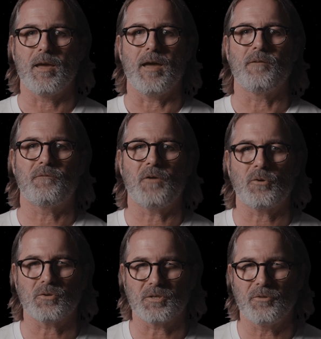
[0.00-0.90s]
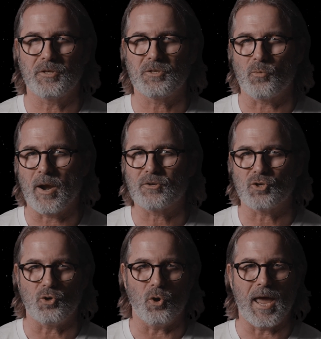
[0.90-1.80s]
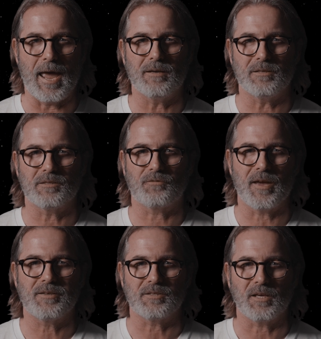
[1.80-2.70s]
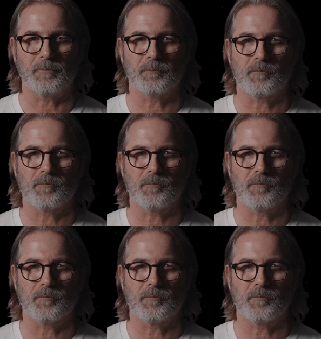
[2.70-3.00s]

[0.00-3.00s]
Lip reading: and focus on the direction your hand is facing.